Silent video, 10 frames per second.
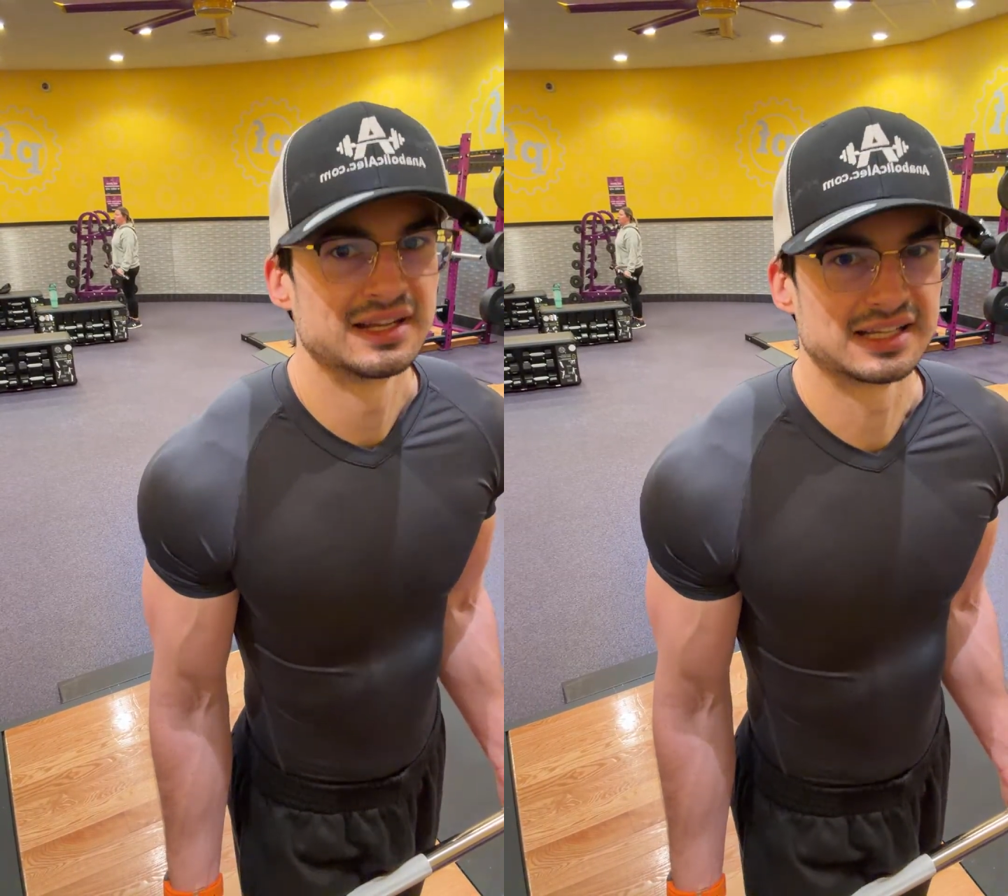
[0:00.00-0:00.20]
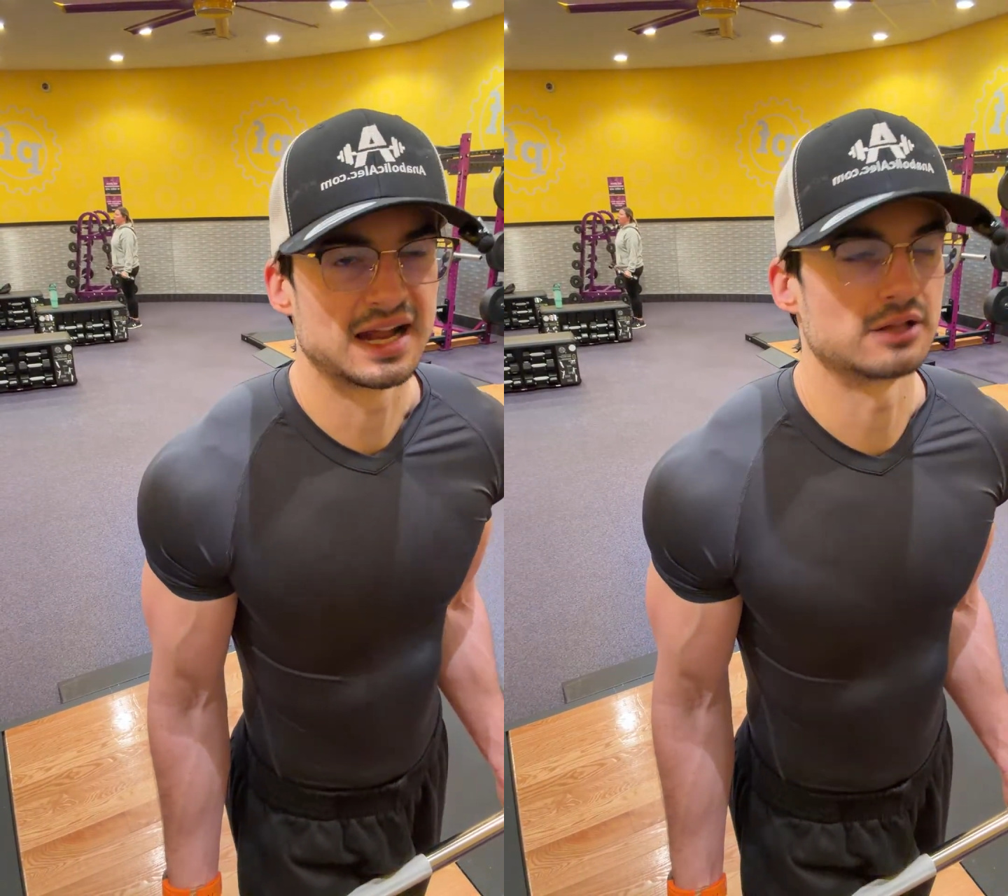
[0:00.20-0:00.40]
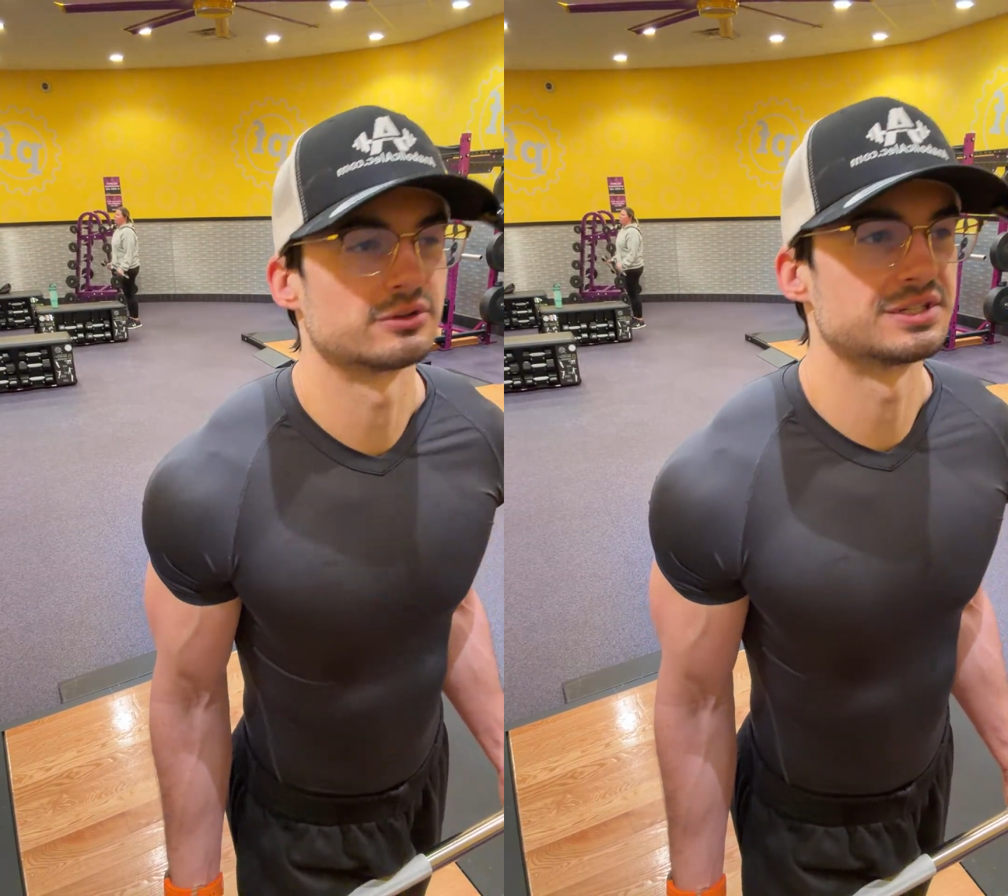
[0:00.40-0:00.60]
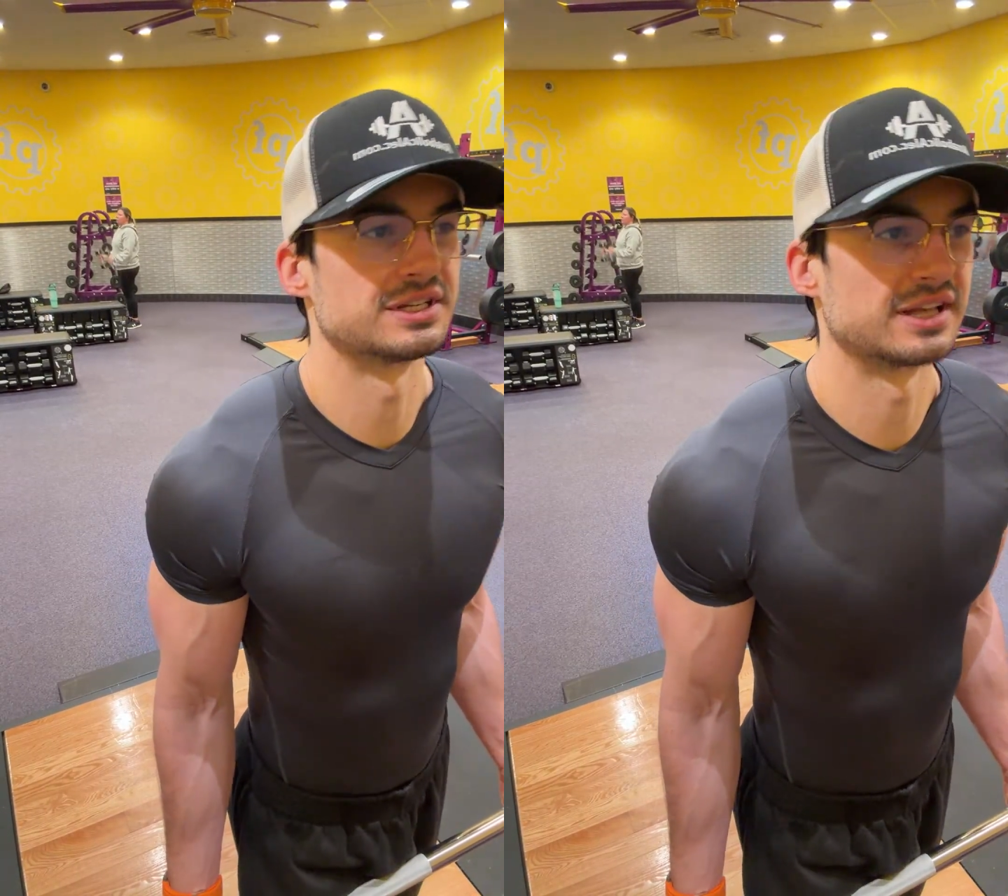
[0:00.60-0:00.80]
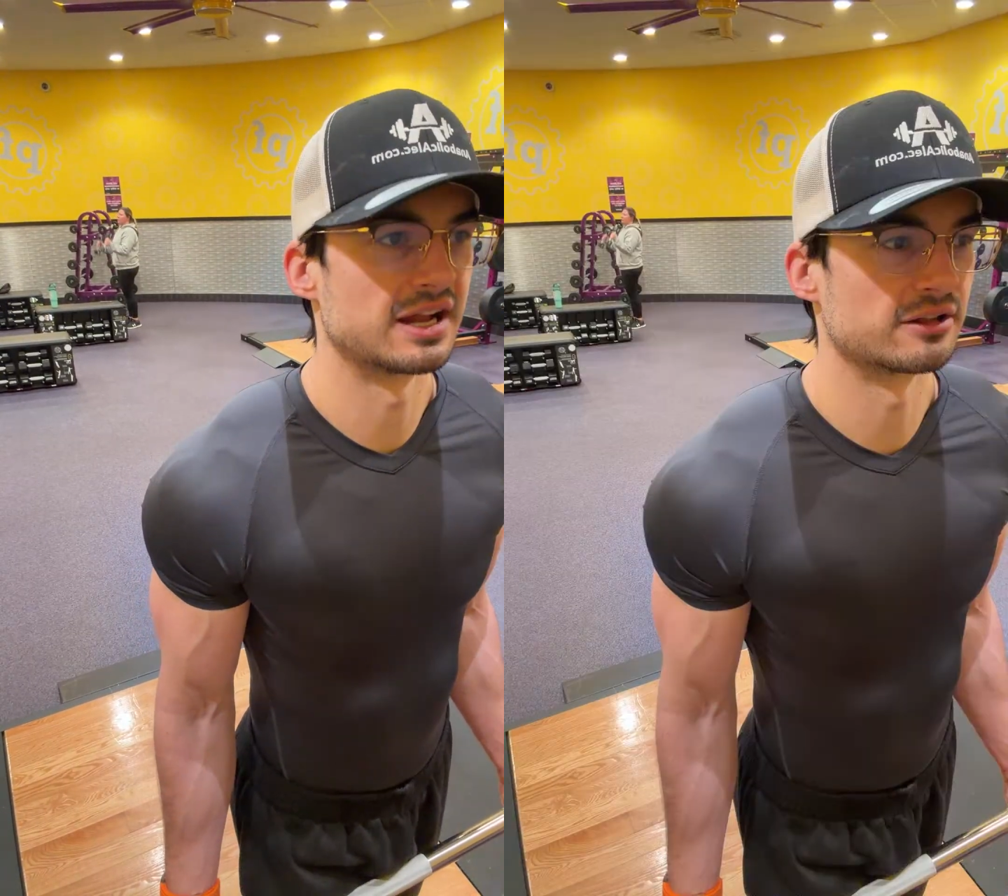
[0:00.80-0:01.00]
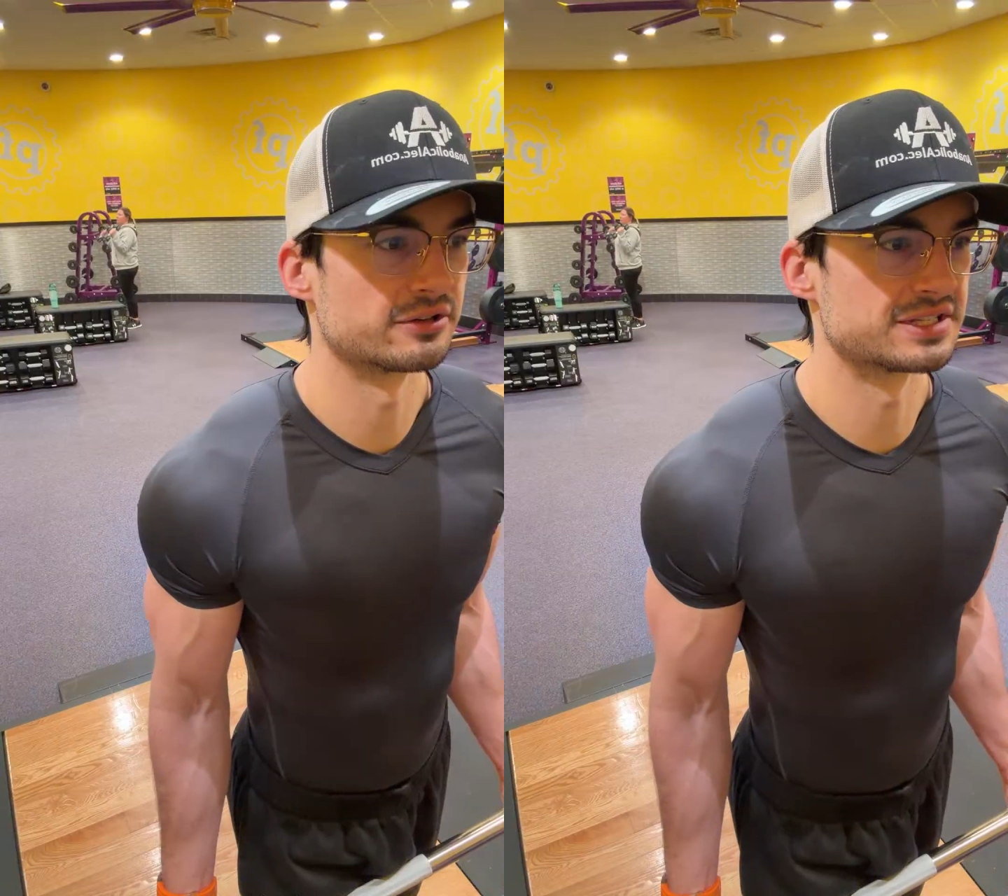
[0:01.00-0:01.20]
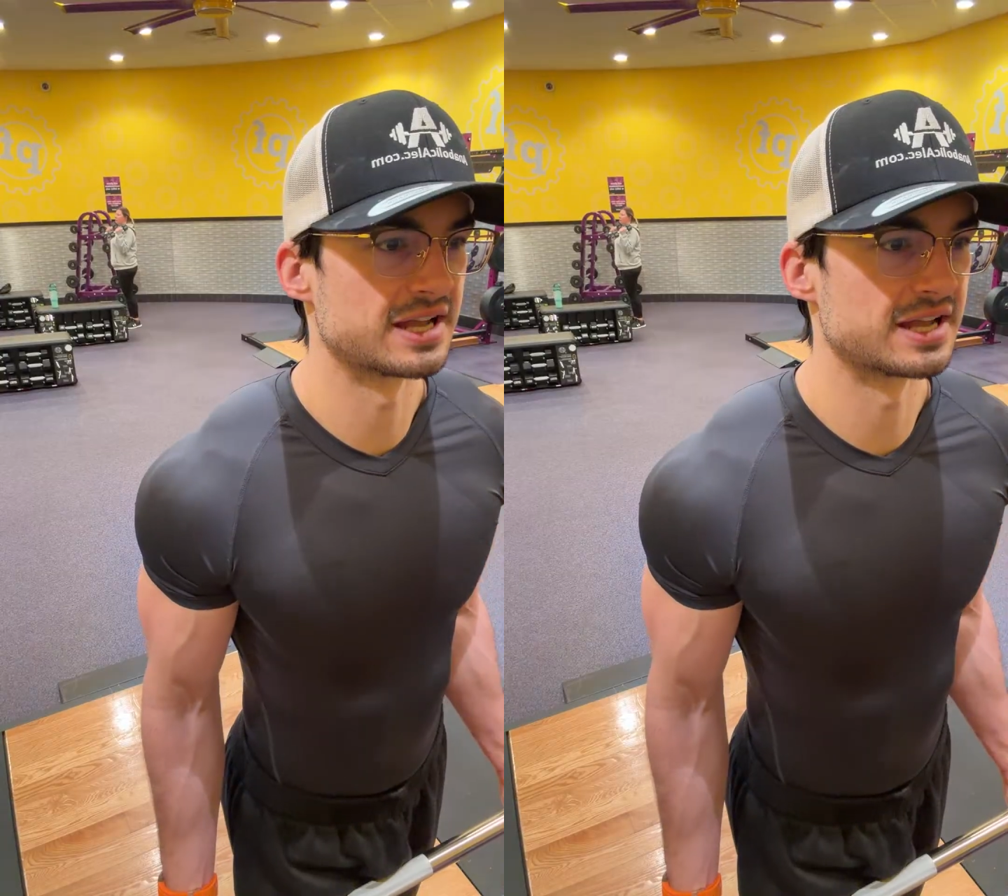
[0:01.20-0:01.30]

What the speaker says: calories in, calories